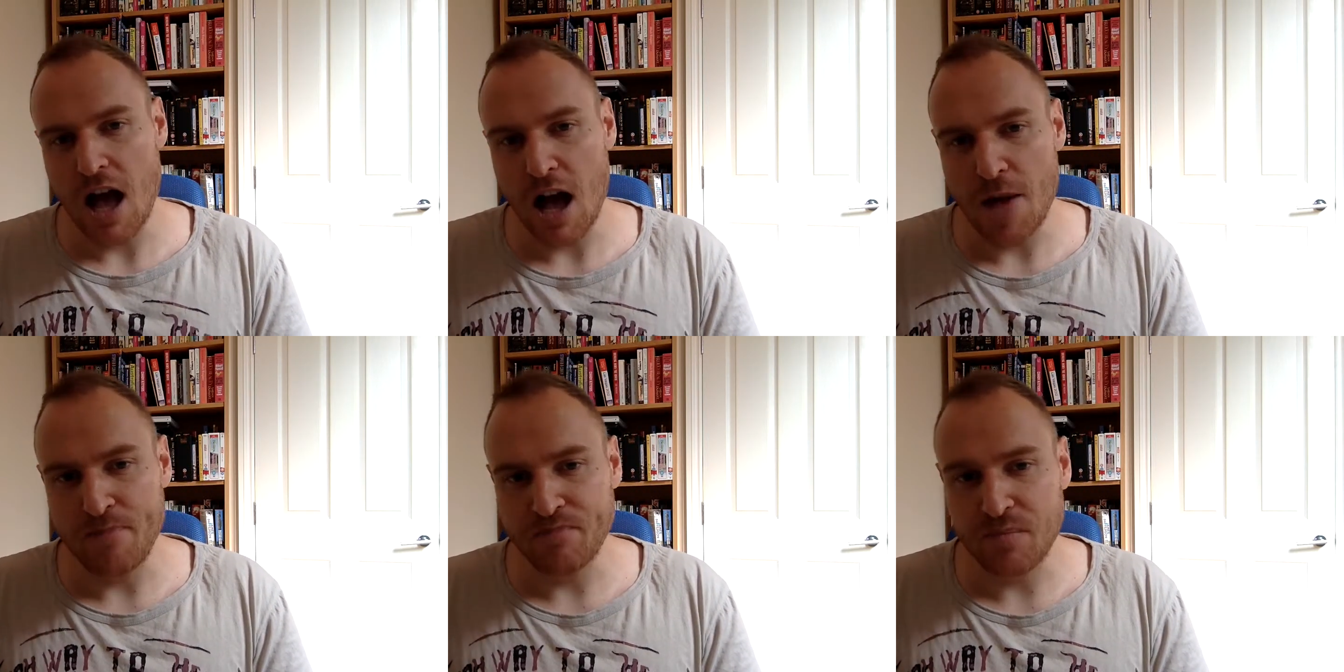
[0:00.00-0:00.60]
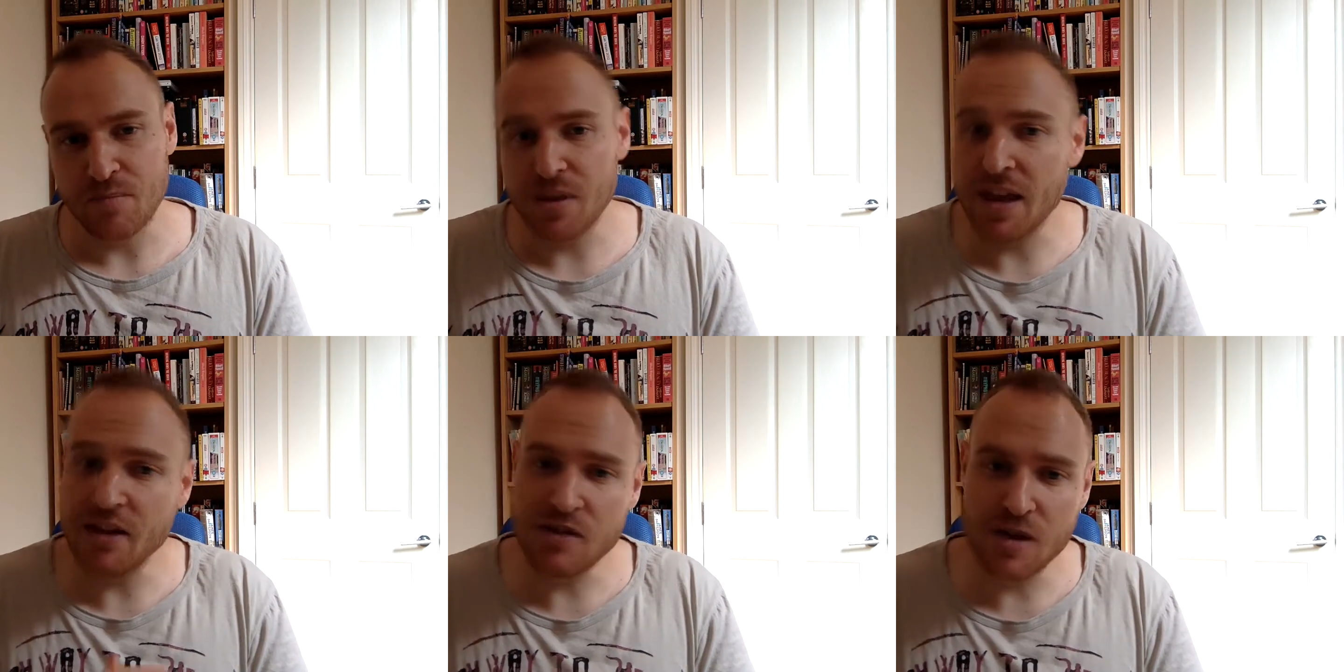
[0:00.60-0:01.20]
But
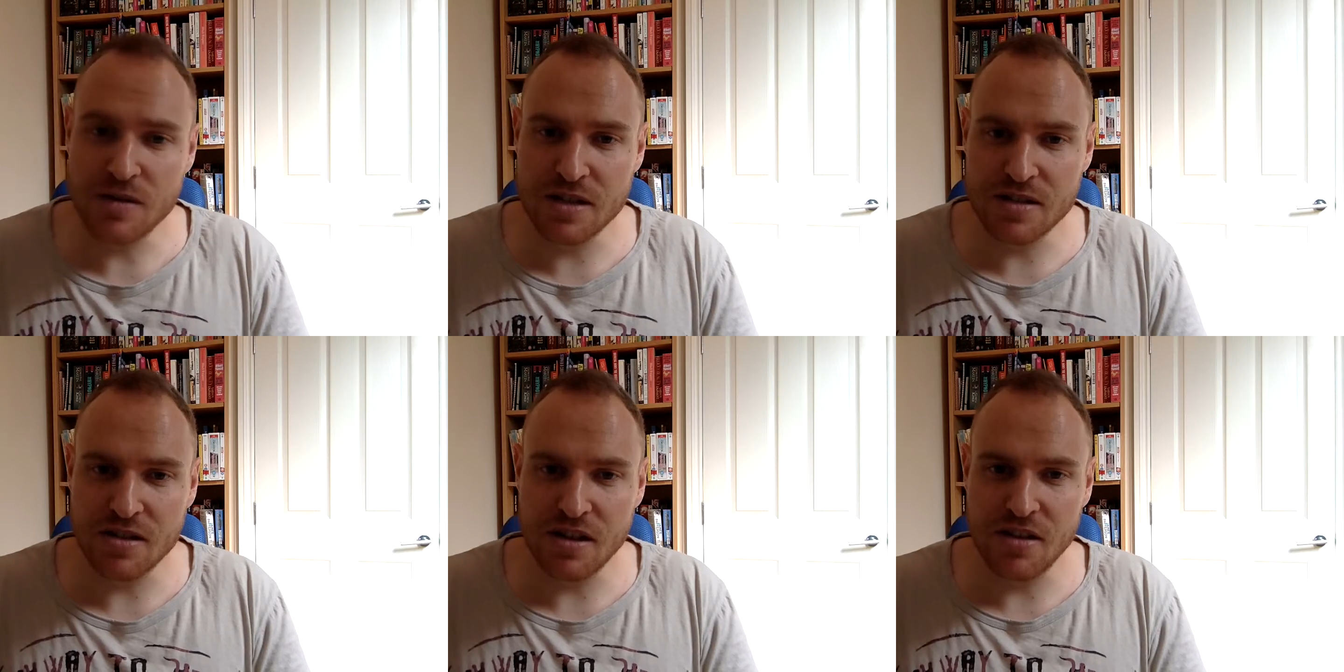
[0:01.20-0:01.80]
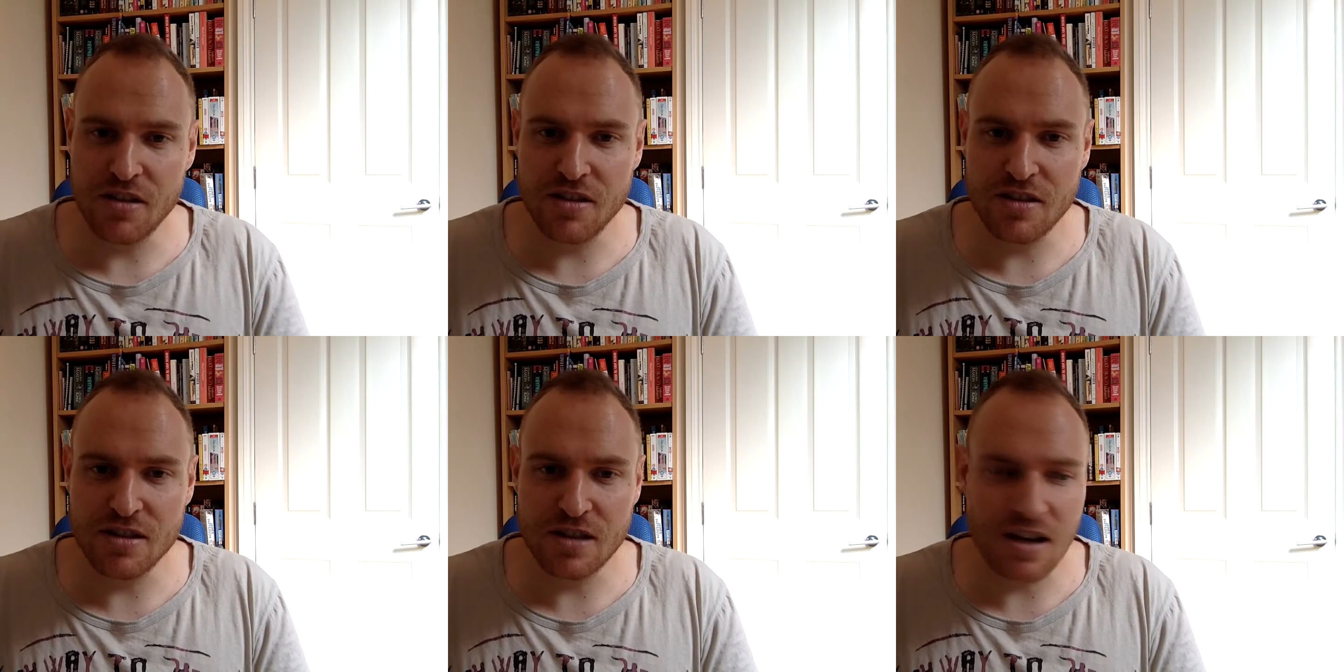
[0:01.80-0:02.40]
then you notice that
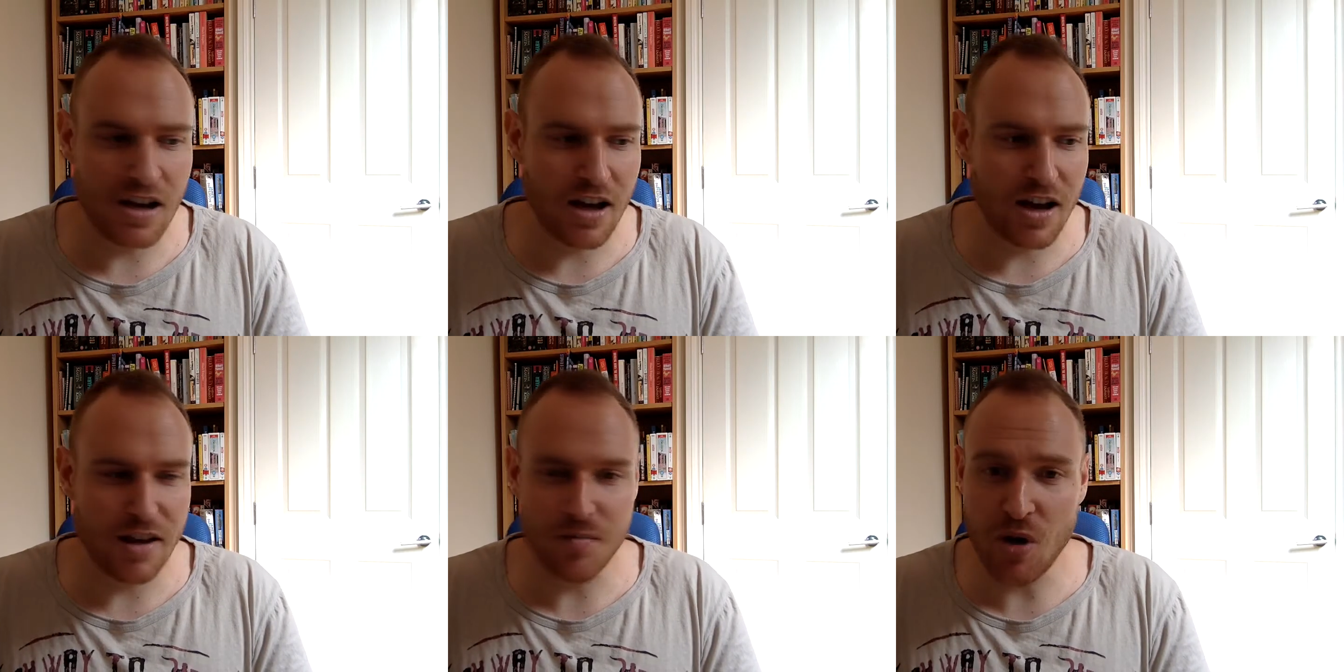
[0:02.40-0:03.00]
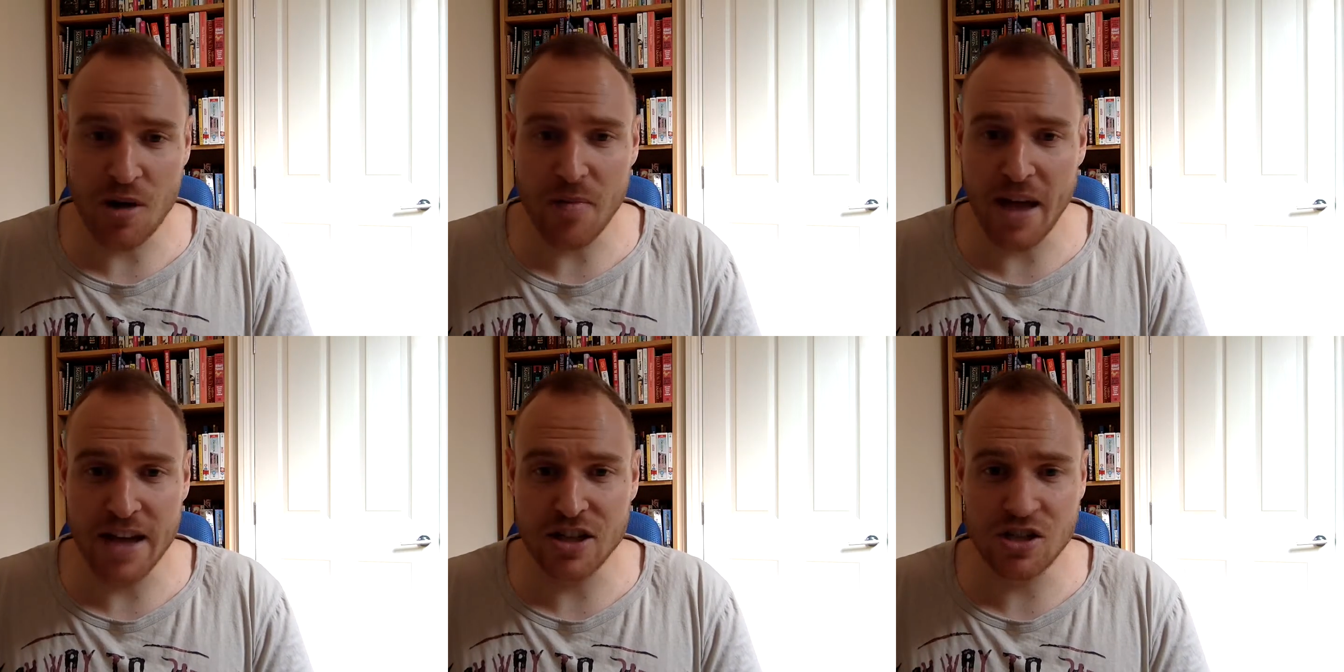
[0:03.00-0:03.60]
there's the product
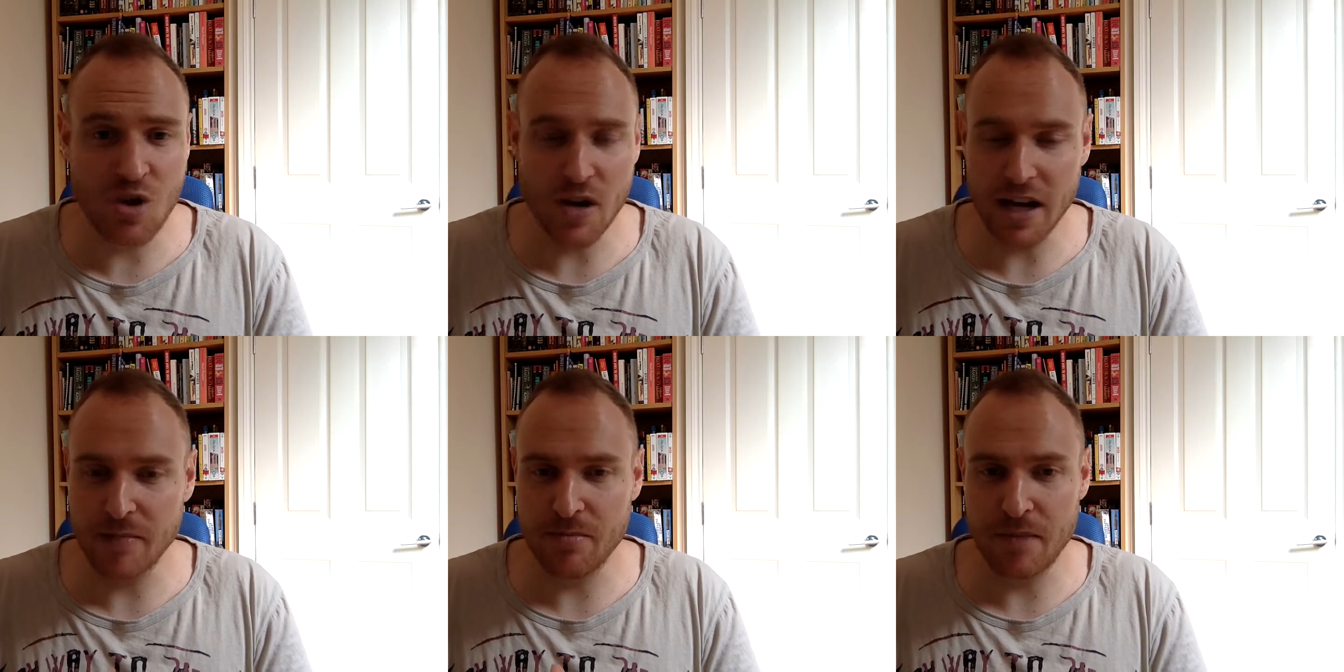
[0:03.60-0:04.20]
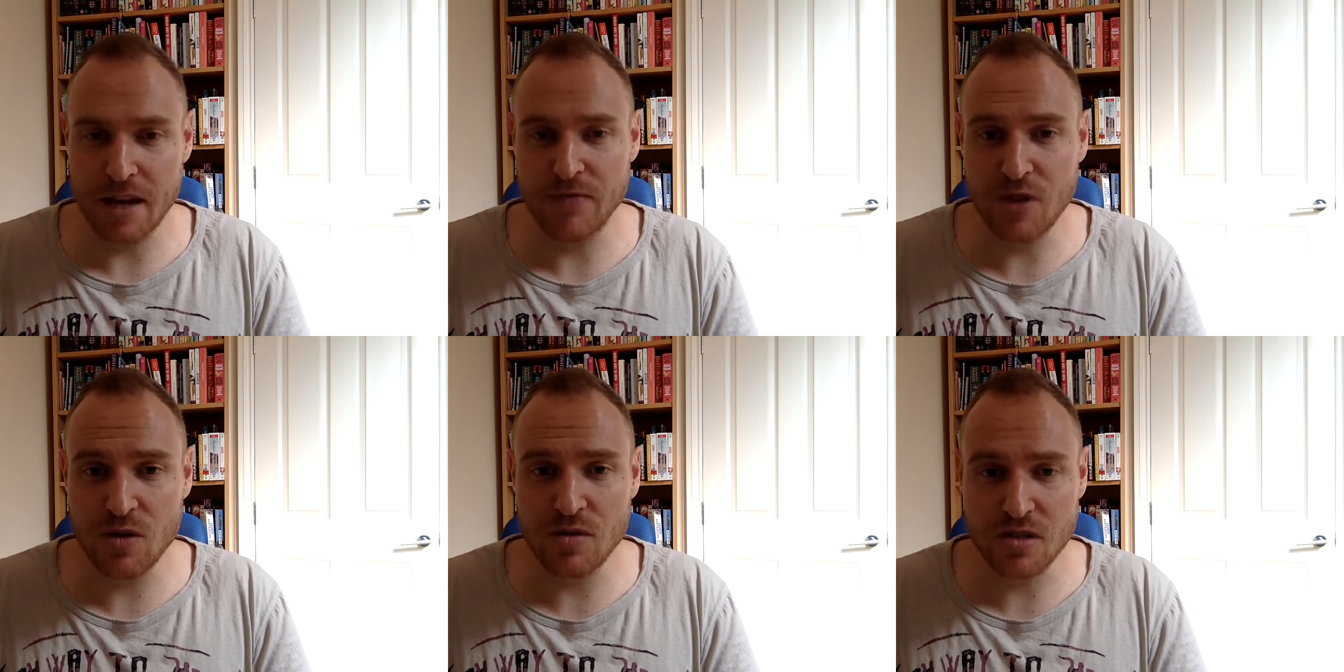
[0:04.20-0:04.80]
page is not getting many
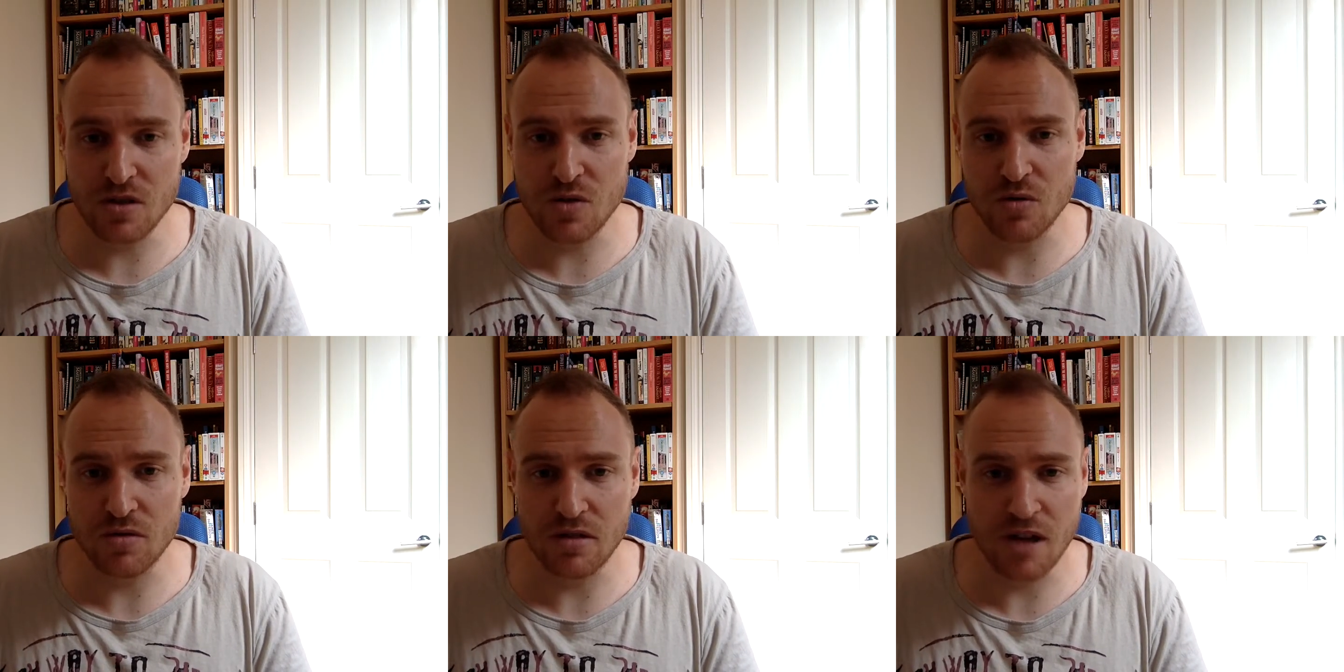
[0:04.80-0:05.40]
views at all.